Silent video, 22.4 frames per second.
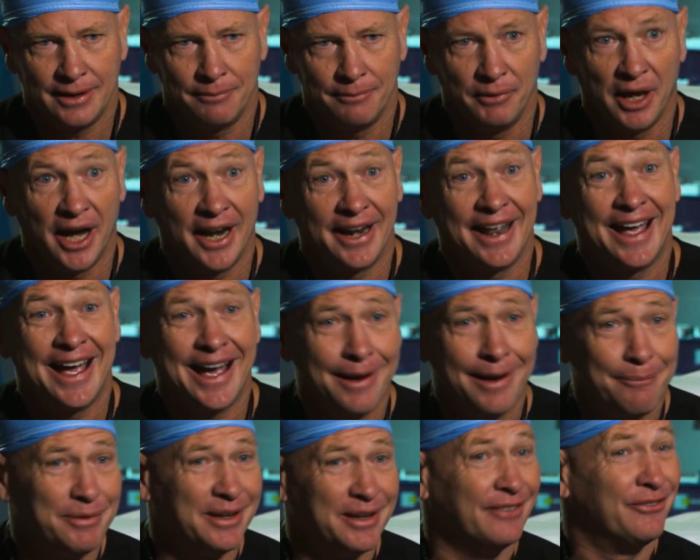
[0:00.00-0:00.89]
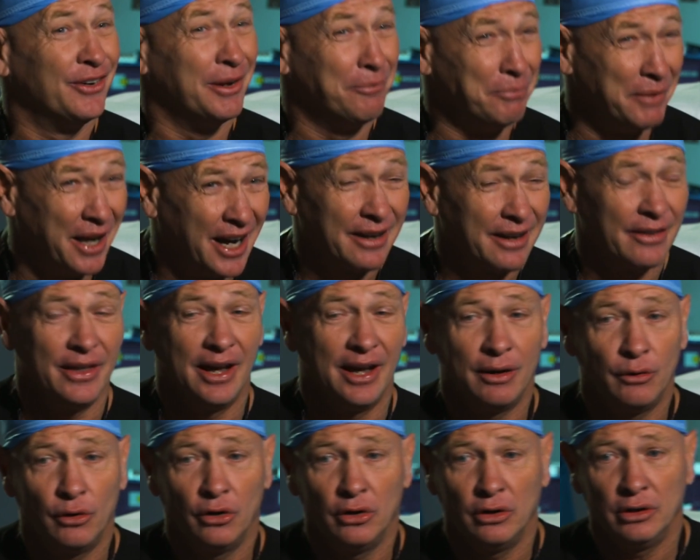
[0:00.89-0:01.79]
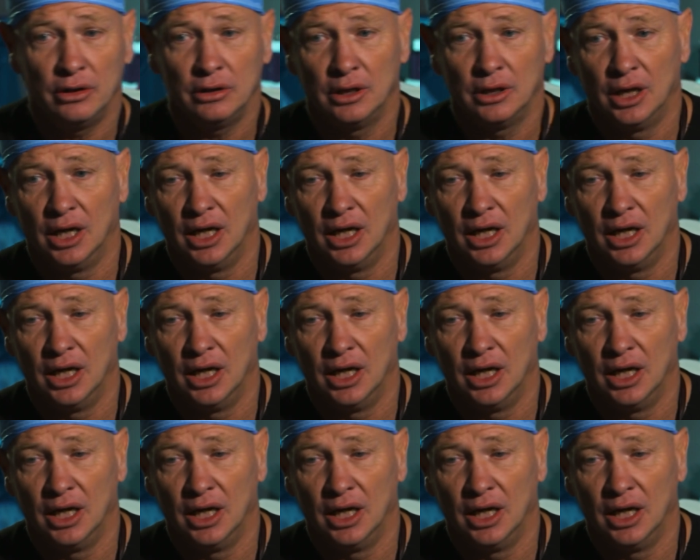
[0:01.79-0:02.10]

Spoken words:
am not happy if I'm not in that role.